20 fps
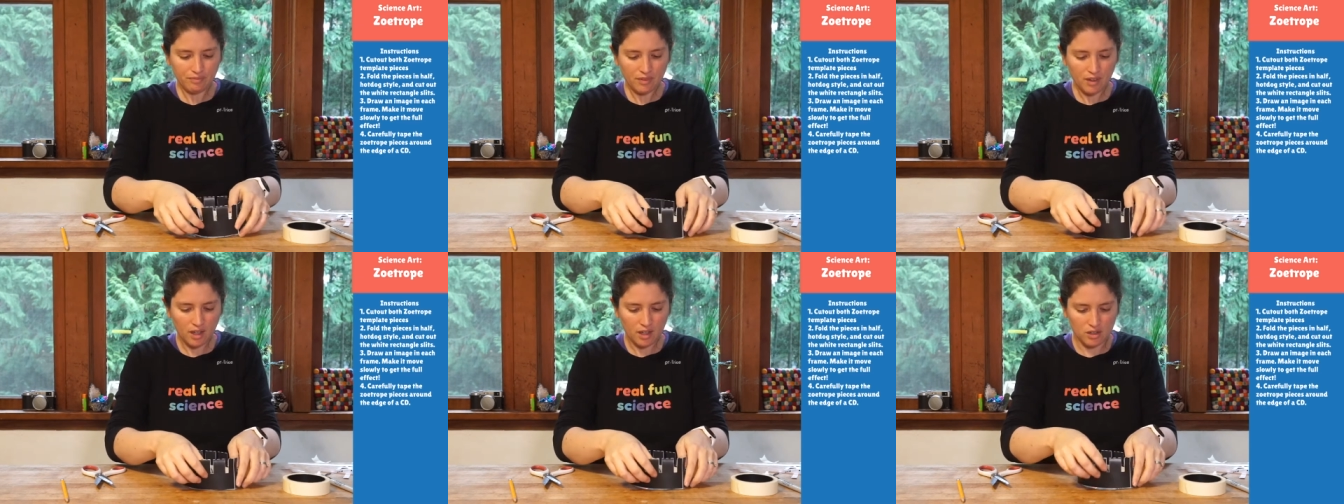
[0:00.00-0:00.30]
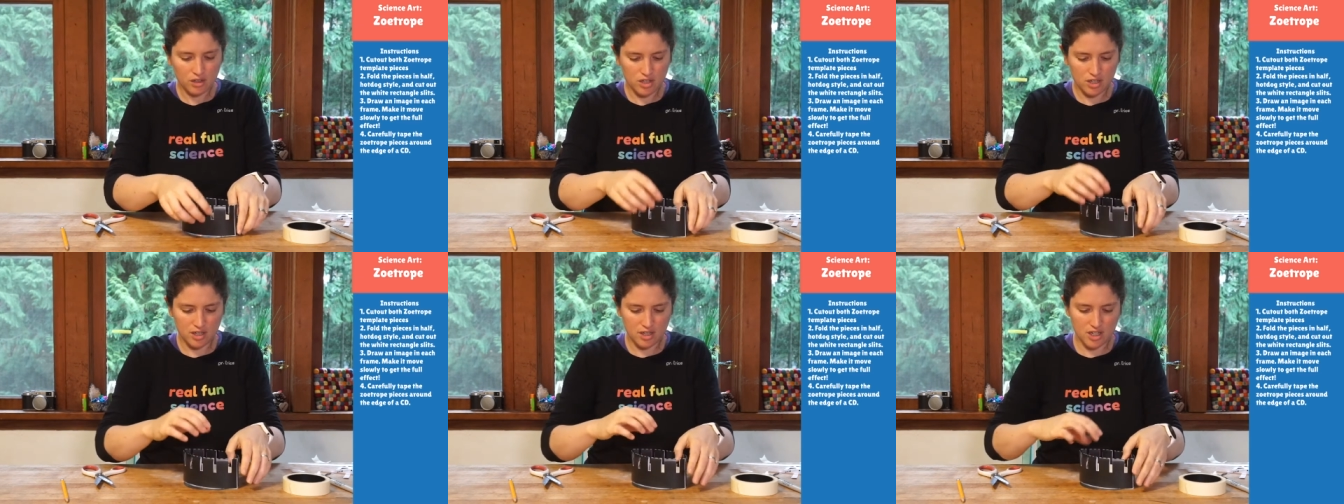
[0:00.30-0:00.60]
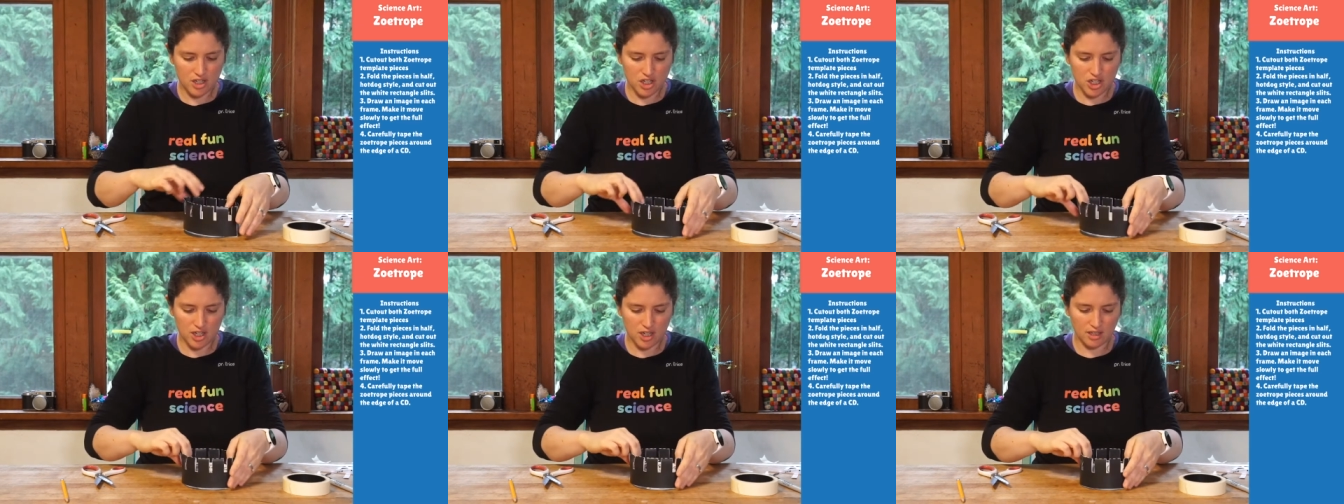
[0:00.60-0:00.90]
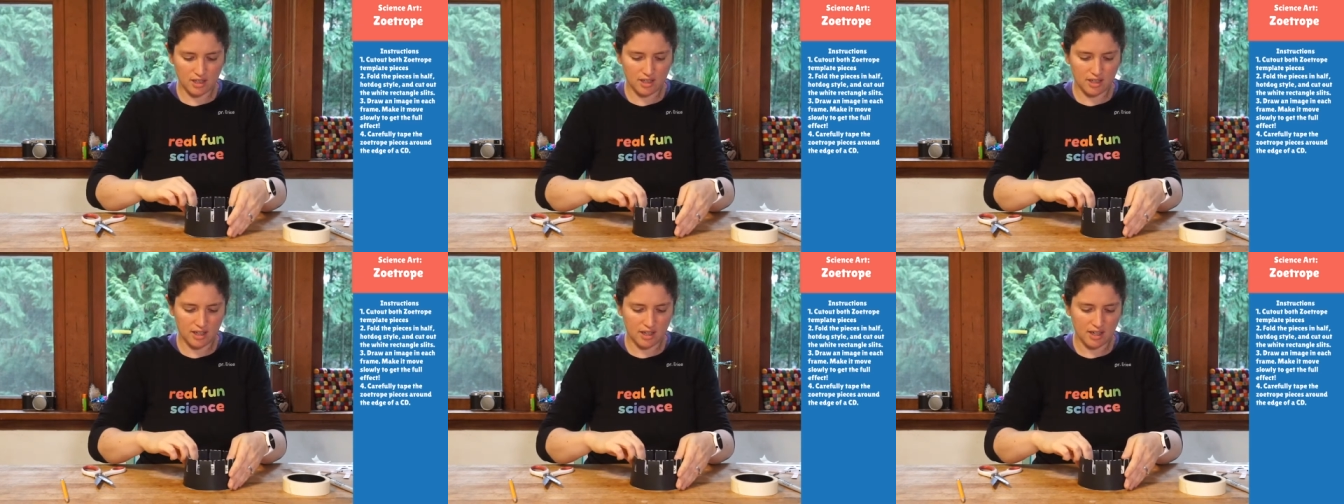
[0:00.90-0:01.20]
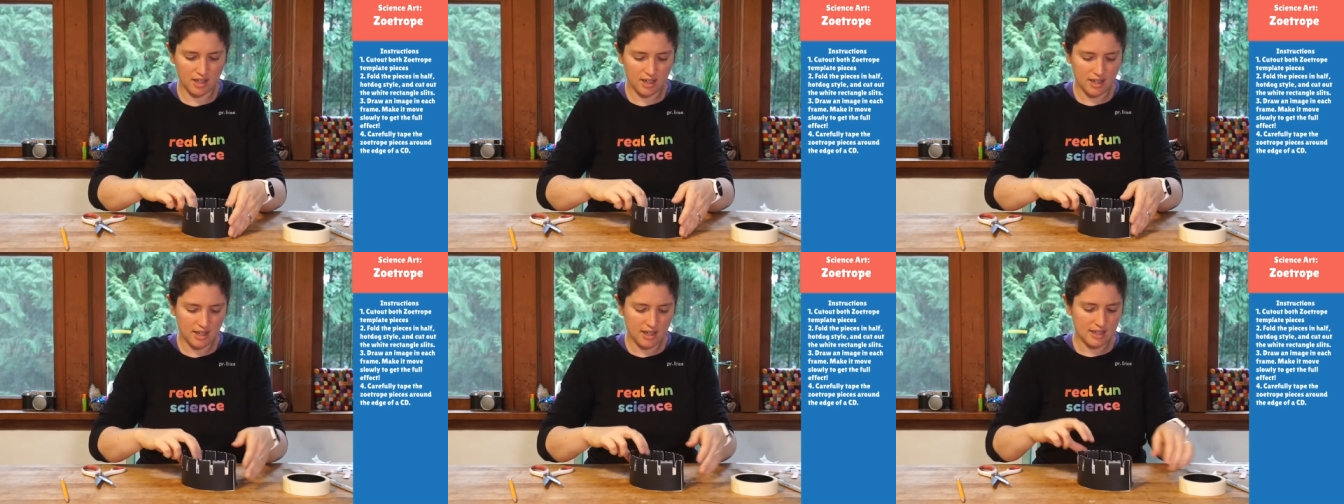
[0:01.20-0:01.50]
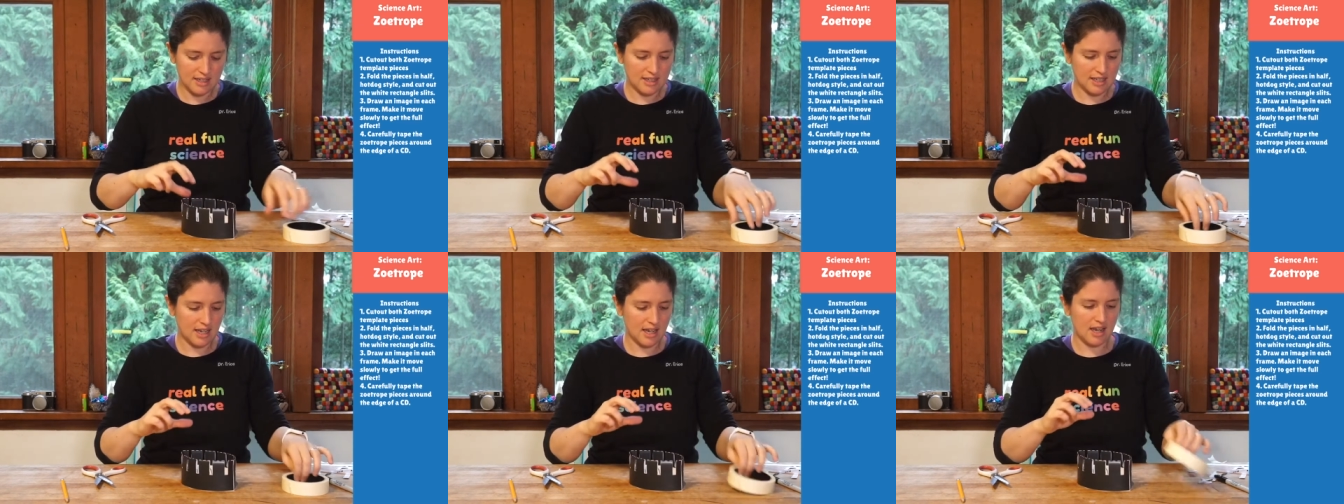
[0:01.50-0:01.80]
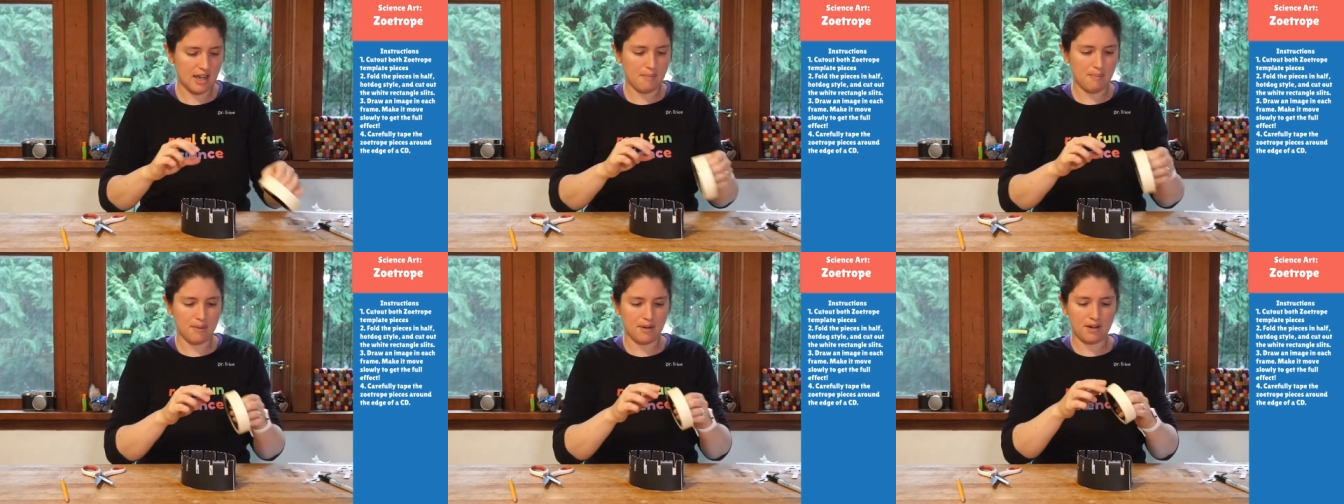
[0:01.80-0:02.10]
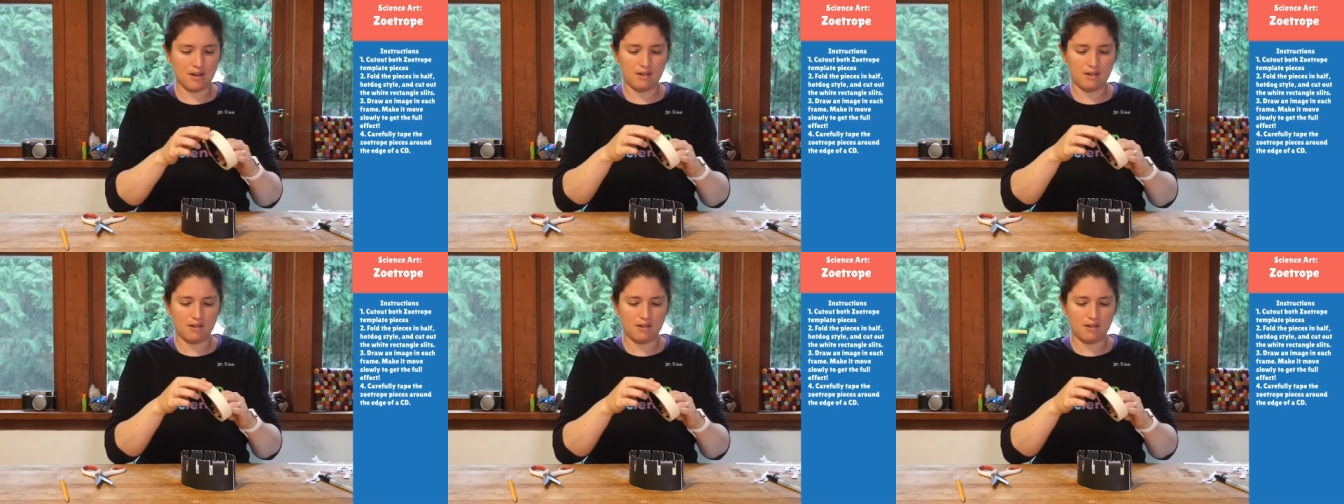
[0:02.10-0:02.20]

I'm just gonna gently tape it